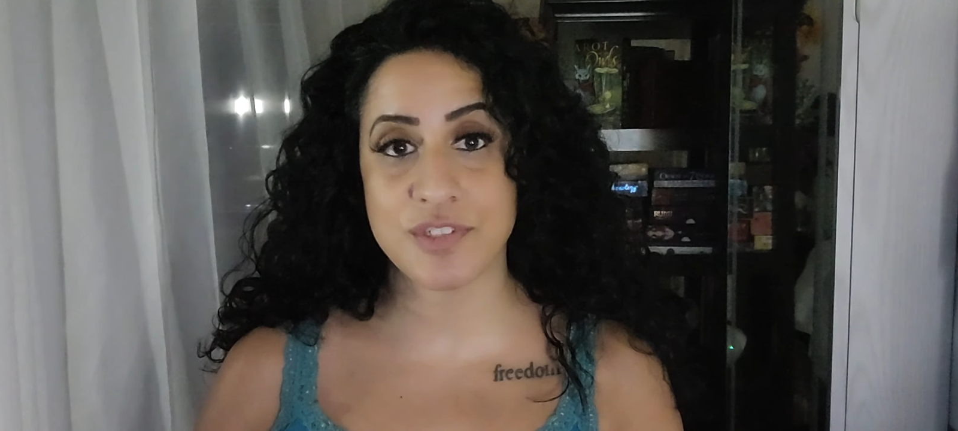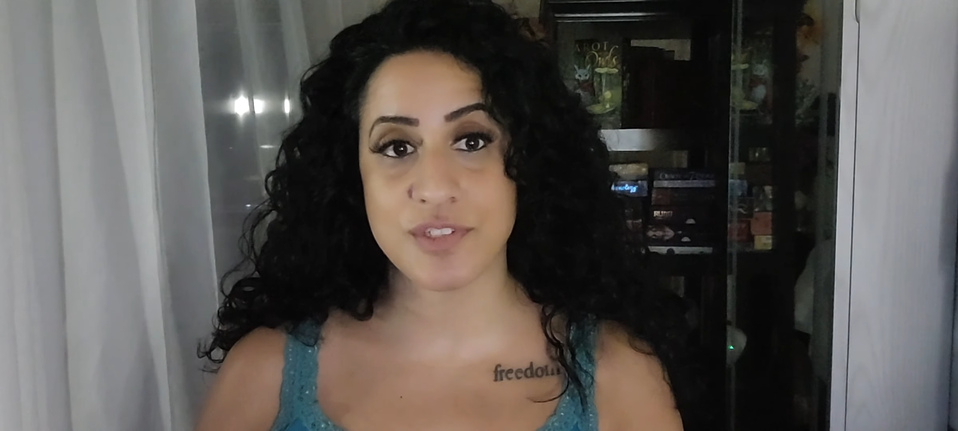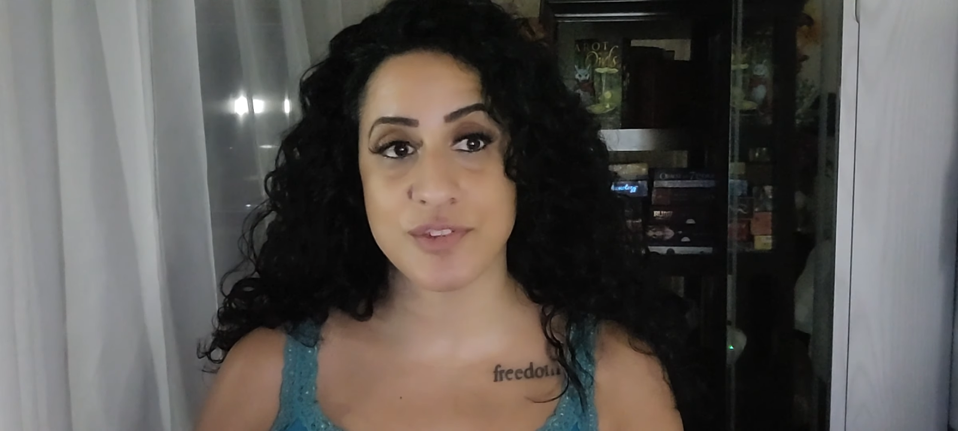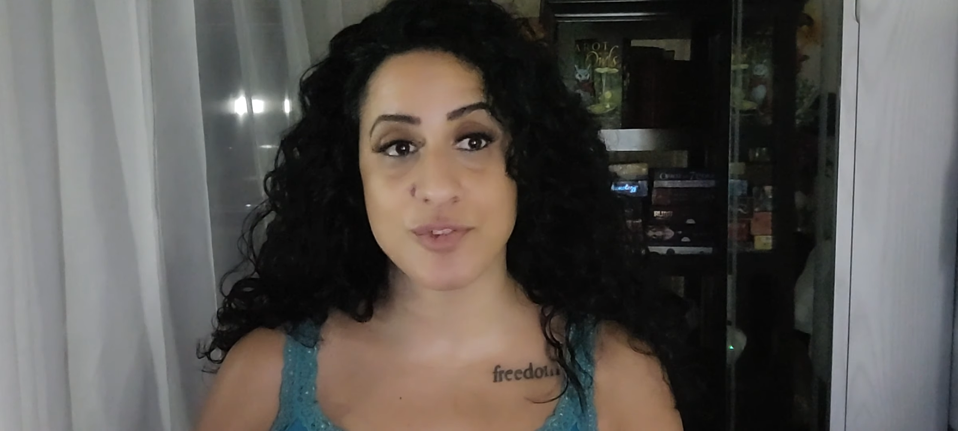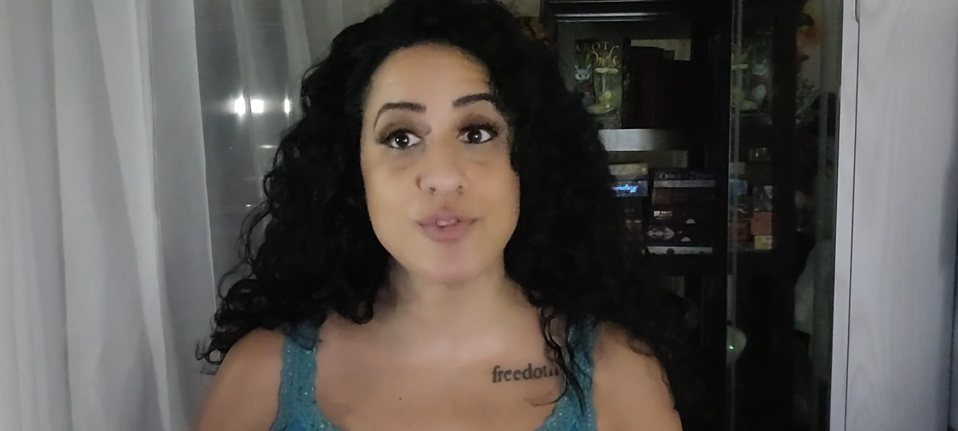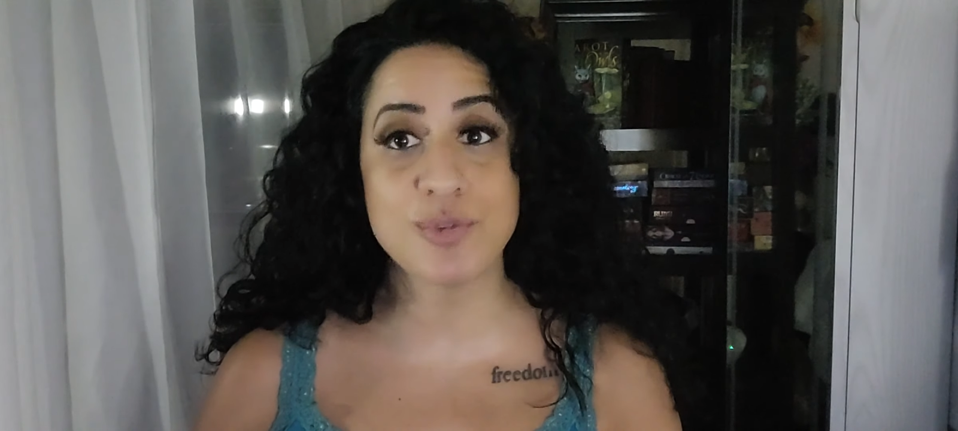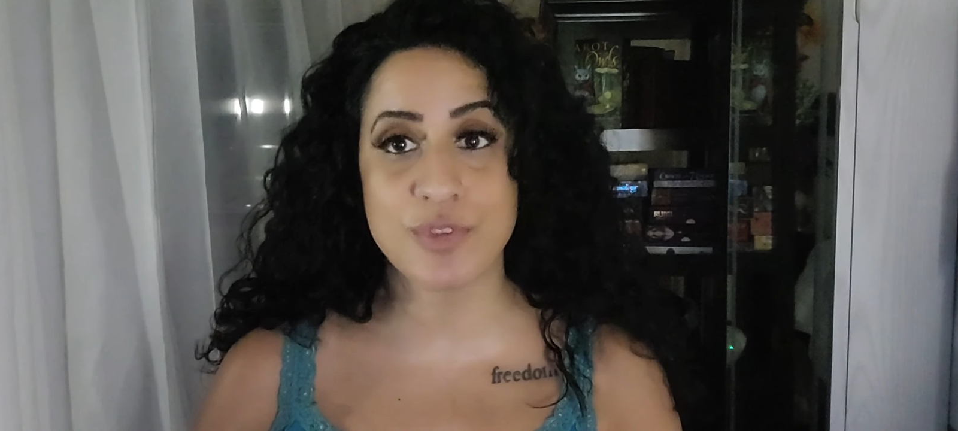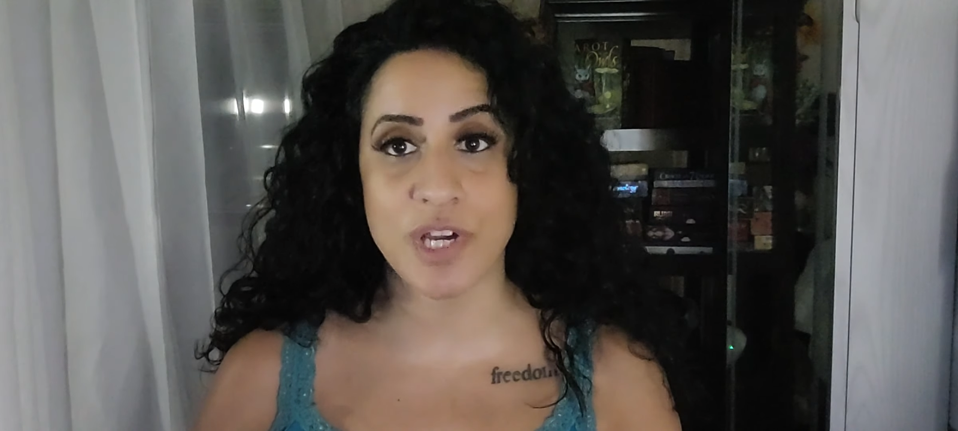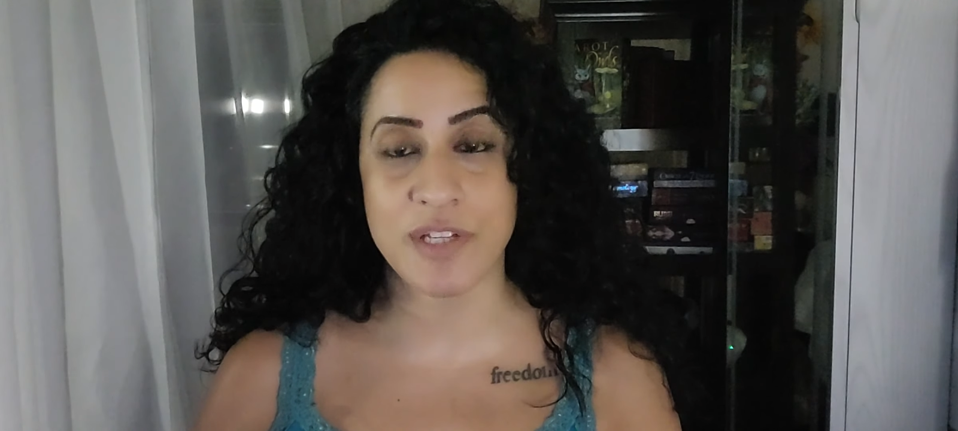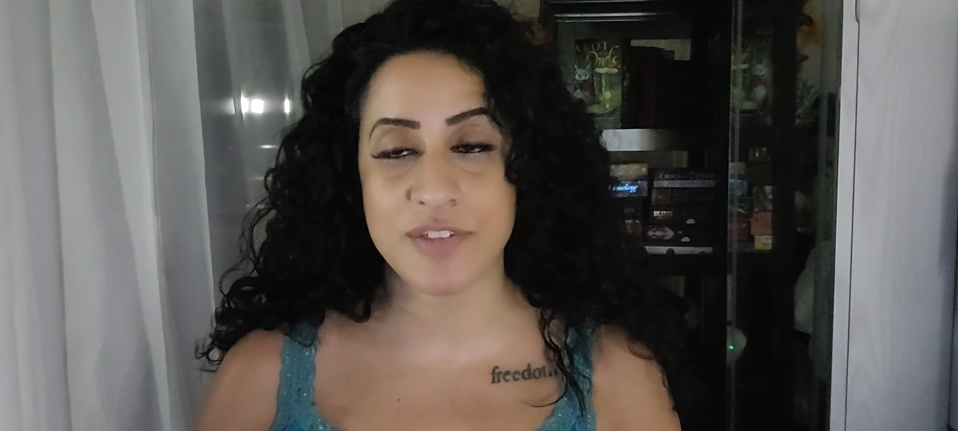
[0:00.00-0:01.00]
to do
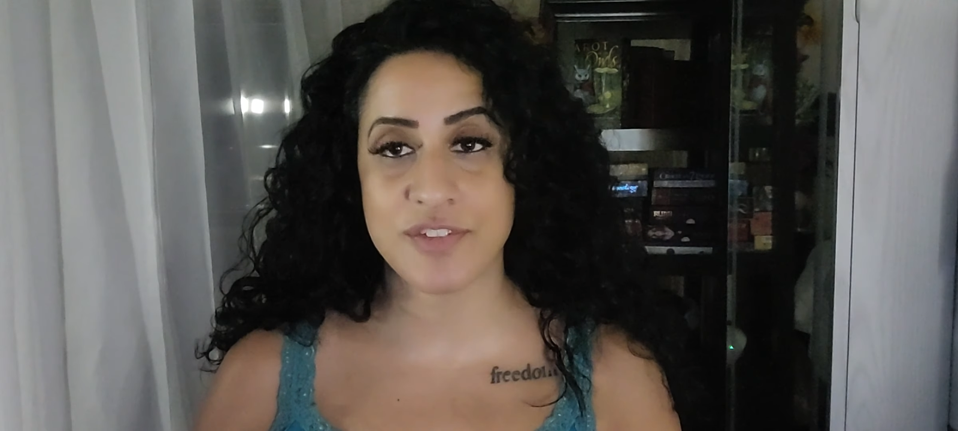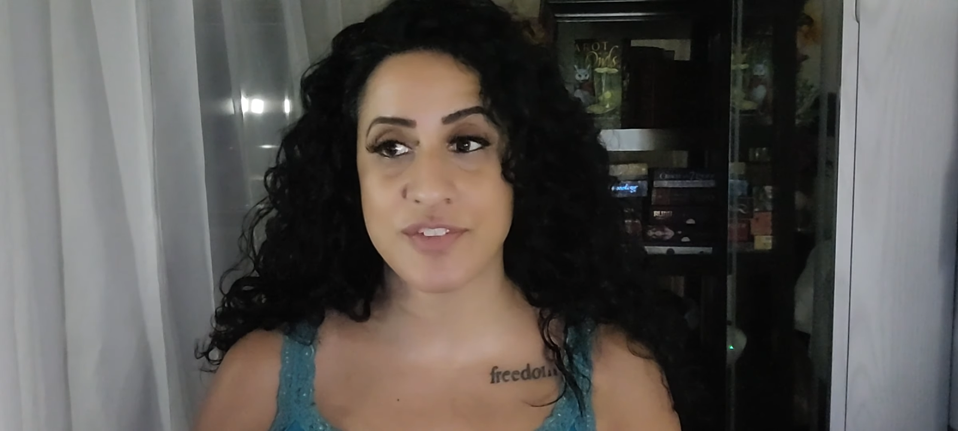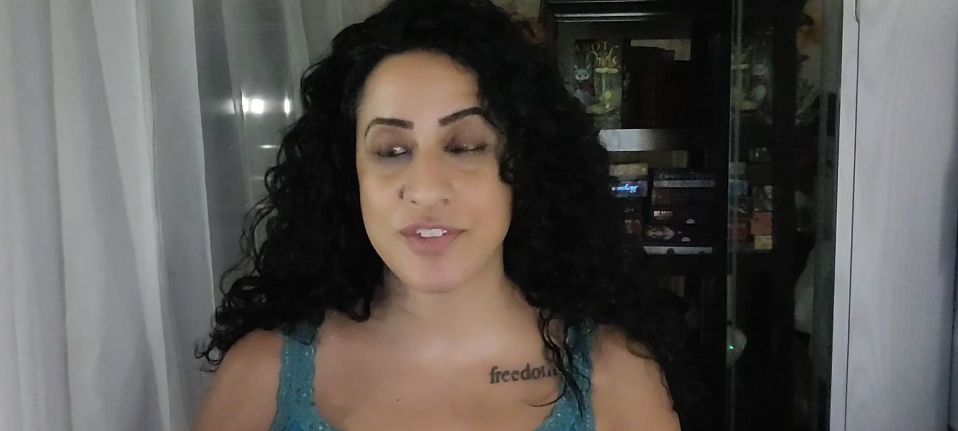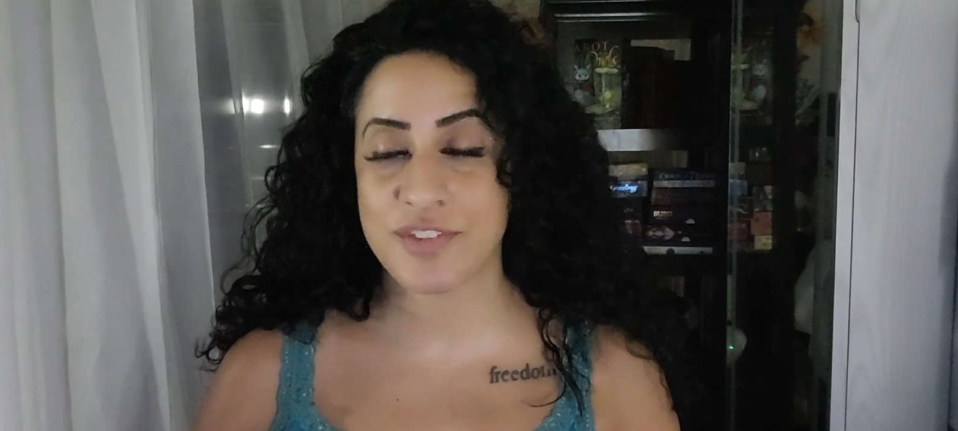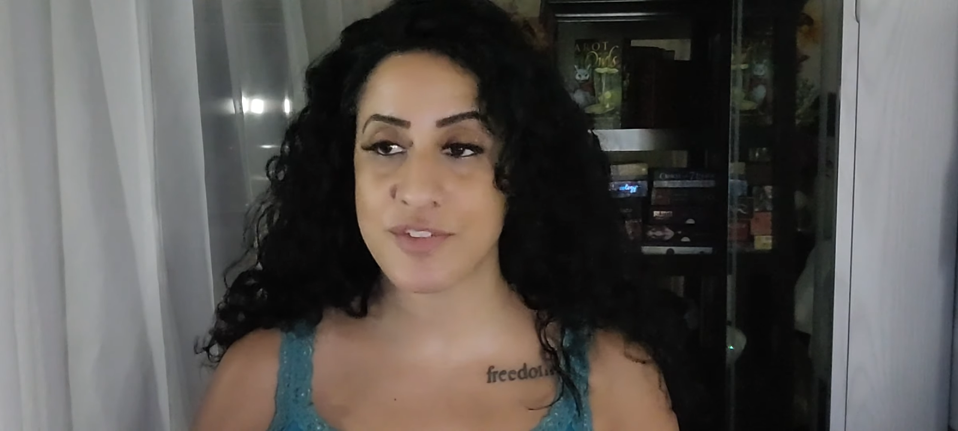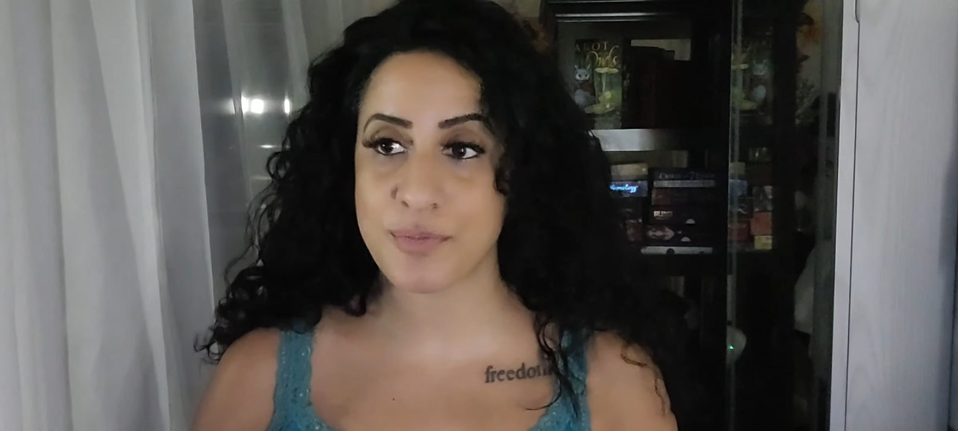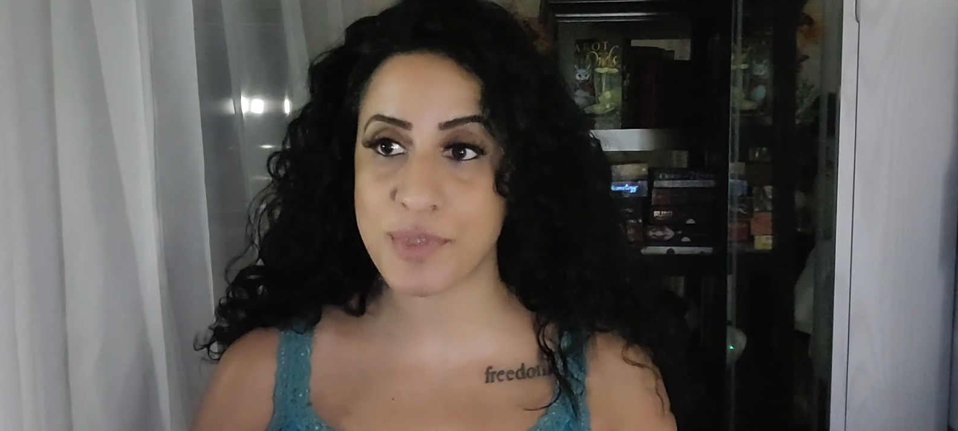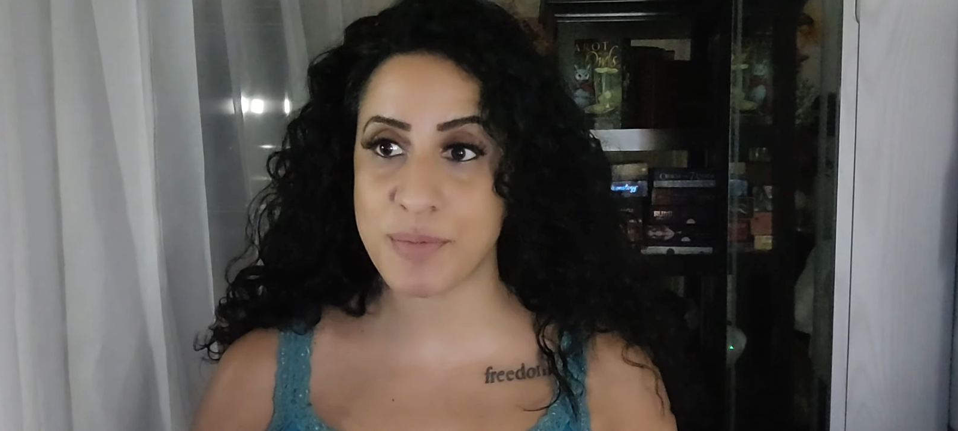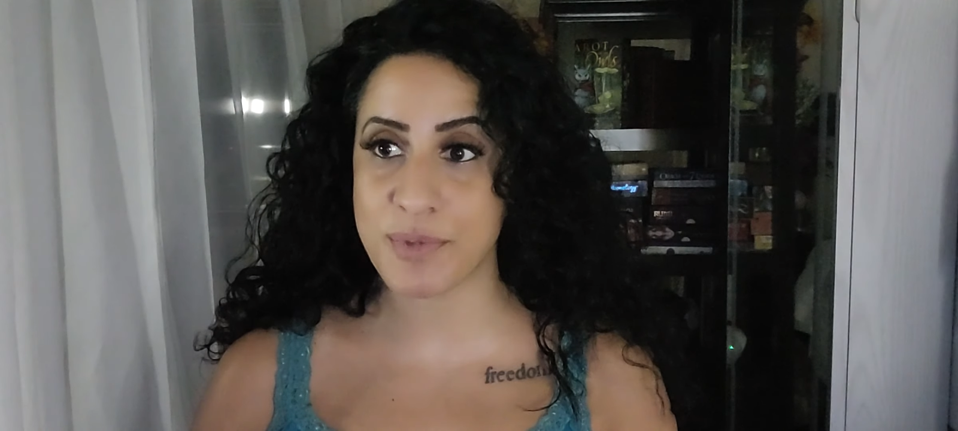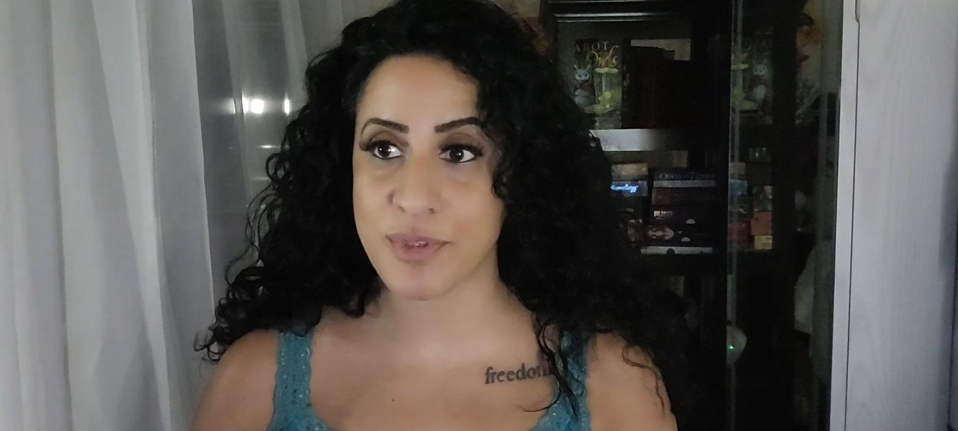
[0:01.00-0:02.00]
that to
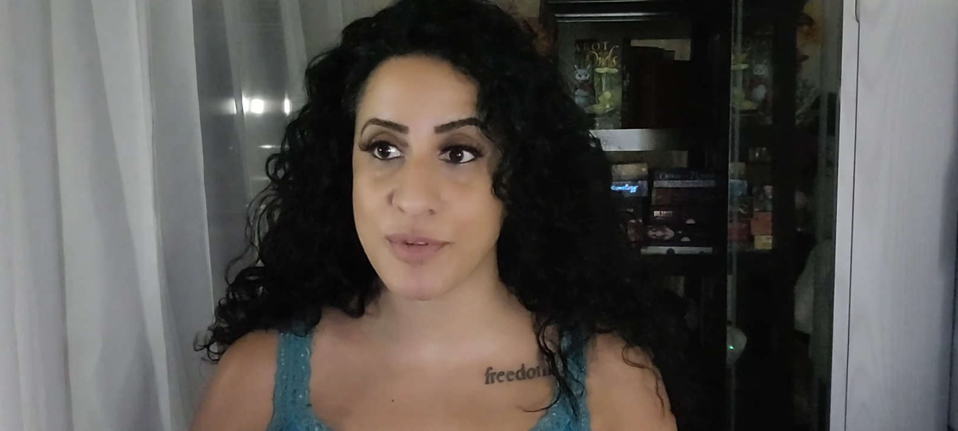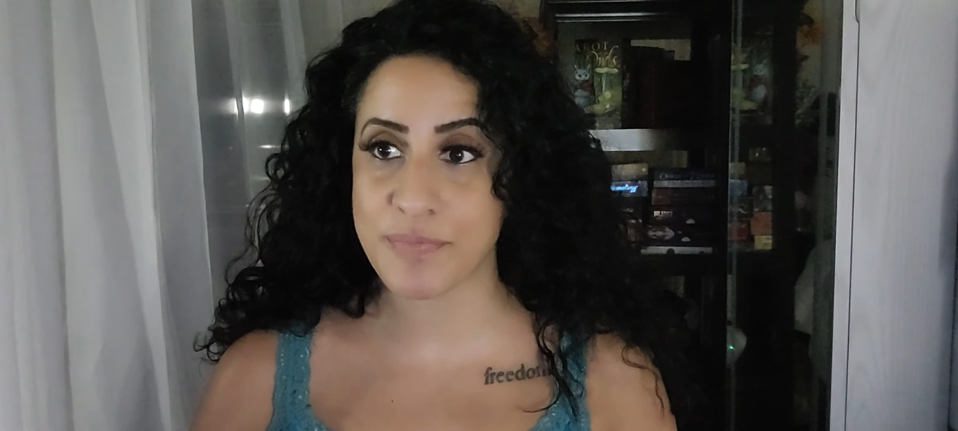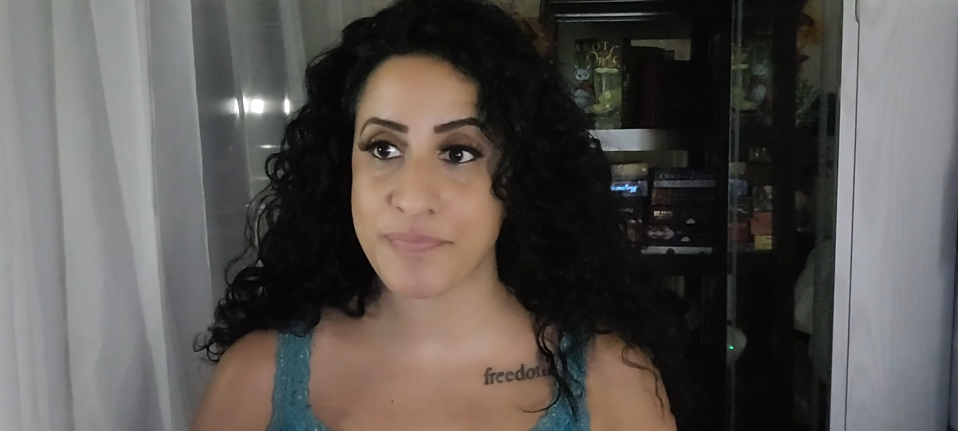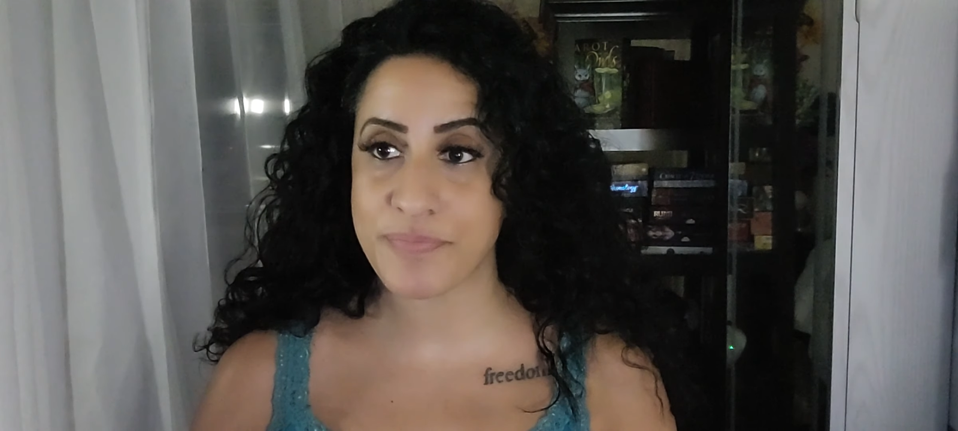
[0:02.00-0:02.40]
people.